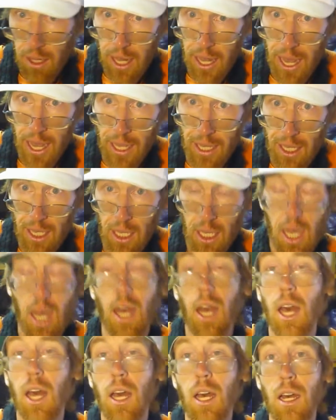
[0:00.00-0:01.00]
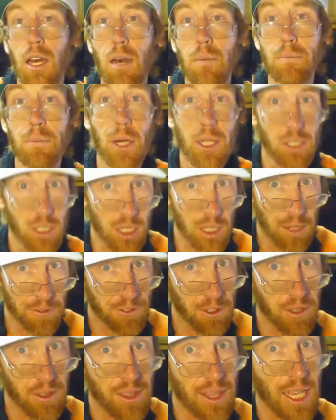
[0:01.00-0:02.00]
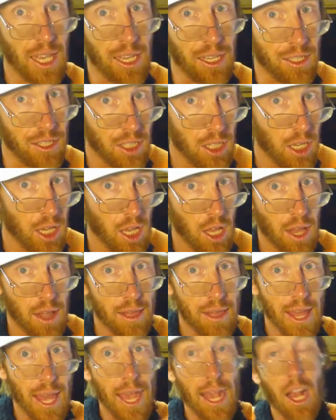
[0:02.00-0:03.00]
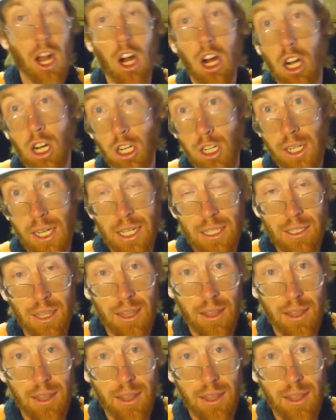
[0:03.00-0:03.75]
like a bunch of different things, they are